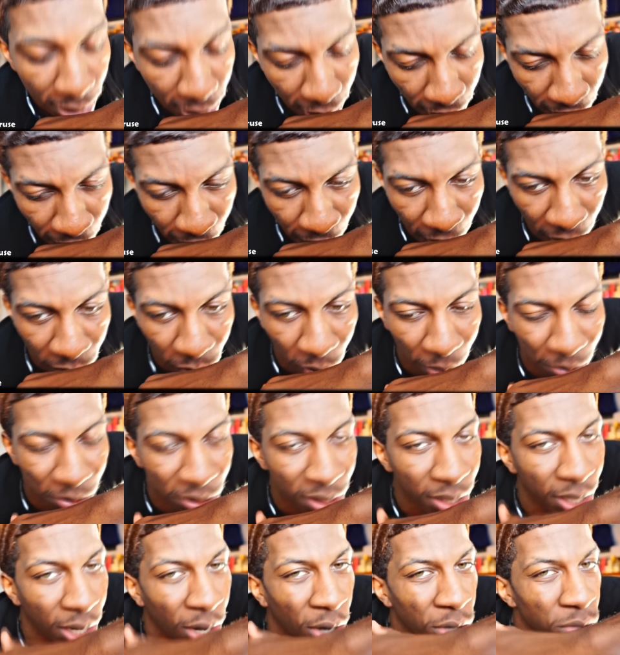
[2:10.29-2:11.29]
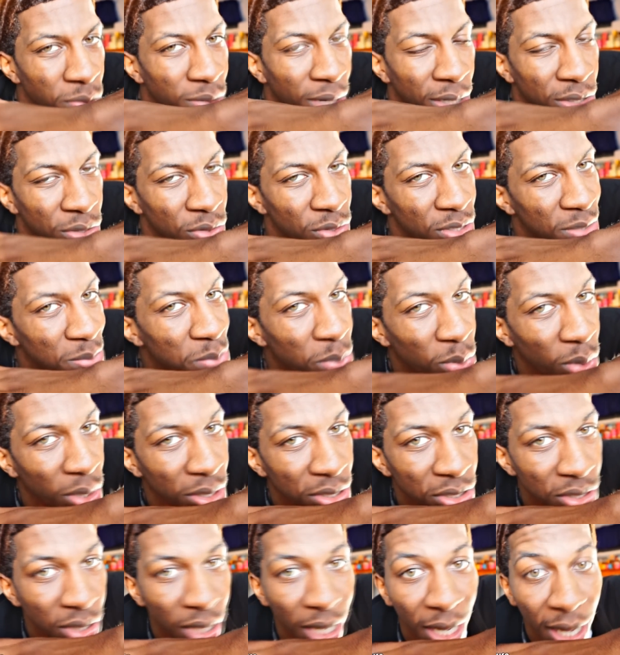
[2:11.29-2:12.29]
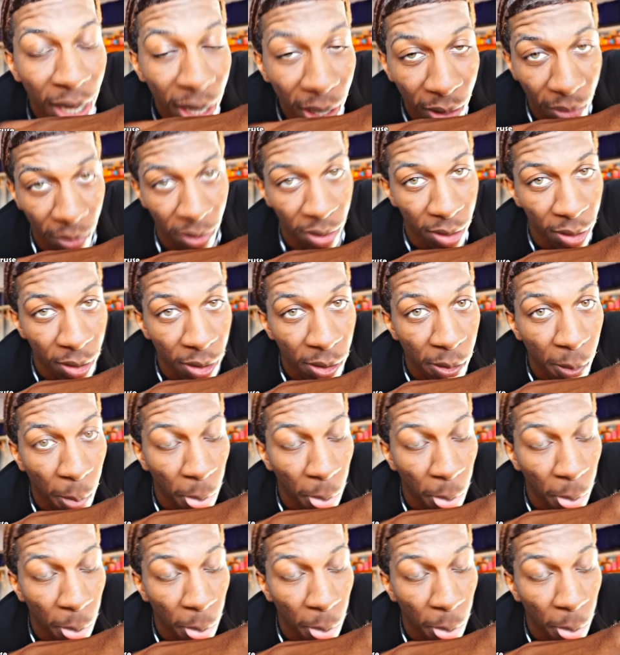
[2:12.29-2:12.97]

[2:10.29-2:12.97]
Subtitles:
So that's what I'm saying. All you gotta do is brush your hair.